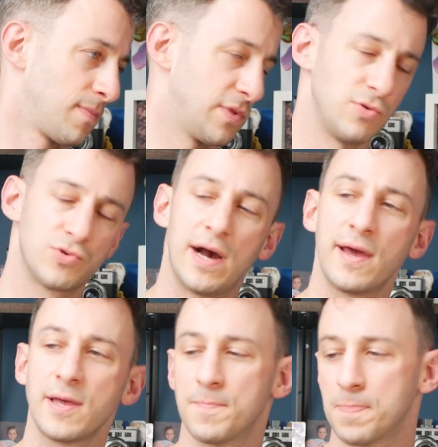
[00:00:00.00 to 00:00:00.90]
You
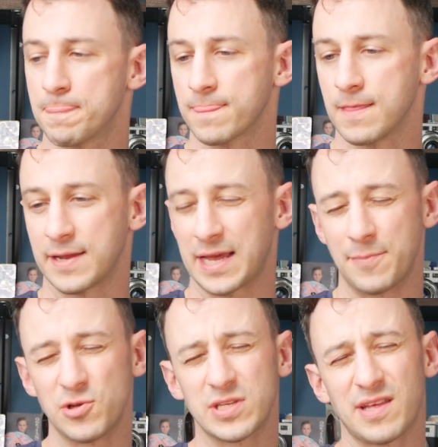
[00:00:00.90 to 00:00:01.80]
try. Again,
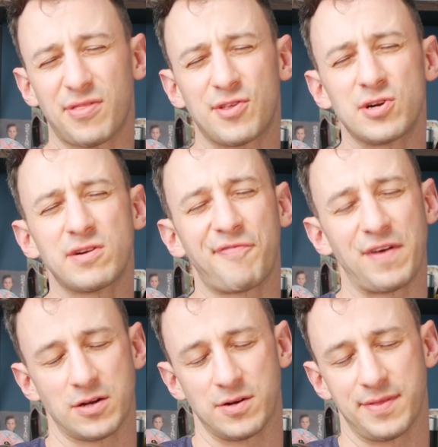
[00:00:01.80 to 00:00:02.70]
I'm using the 3rd
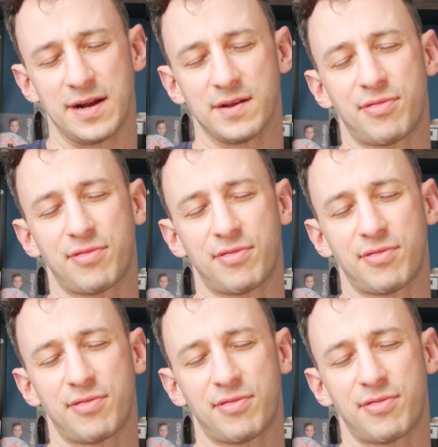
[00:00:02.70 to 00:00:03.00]
finger there.